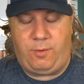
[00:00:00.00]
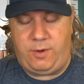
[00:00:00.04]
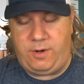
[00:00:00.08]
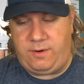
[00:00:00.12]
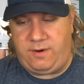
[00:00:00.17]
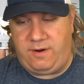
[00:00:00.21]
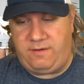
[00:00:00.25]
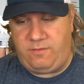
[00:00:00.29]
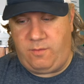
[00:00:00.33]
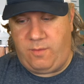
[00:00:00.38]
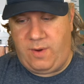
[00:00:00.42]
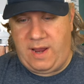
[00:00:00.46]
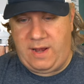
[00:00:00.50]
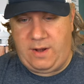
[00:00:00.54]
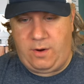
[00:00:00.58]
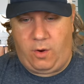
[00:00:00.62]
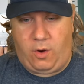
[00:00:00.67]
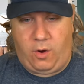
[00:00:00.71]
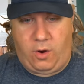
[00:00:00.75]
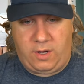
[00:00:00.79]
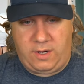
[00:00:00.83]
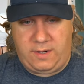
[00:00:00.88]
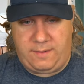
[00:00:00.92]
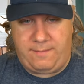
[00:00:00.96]
We don't have a way to
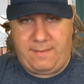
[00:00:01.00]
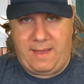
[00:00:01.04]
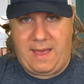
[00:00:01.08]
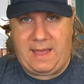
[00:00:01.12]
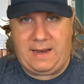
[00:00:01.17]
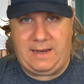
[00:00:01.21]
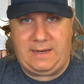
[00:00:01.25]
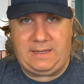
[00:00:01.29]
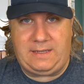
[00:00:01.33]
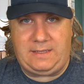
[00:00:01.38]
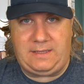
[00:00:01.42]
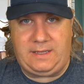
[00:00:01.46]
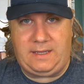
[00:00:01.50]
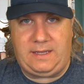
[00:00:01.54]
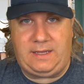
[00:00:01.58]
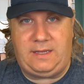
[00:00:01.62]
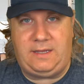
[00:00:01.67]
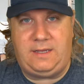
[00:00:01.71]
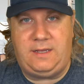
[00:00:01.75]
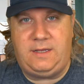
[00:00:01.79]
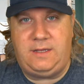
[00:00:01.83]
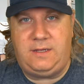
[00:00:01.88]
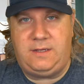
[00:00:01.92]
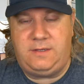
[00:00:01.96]
automatically